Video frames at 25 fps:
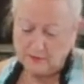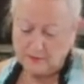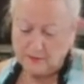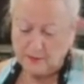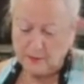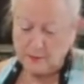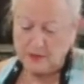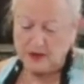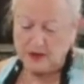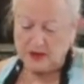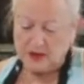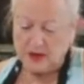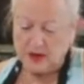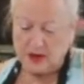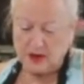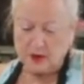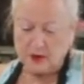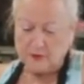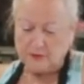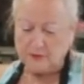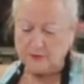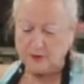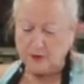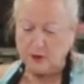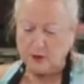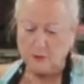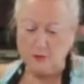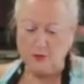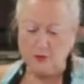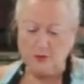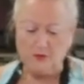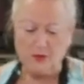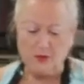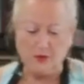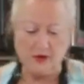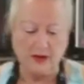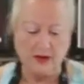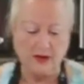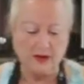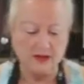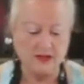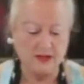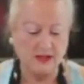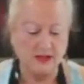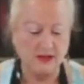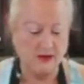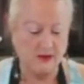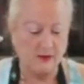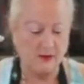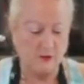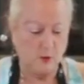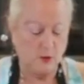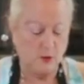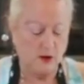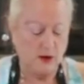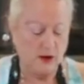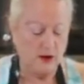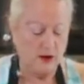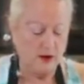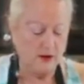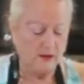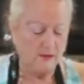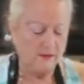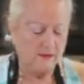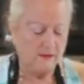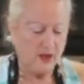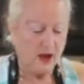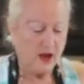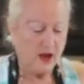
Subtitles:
Be careful, move your hands out of the way.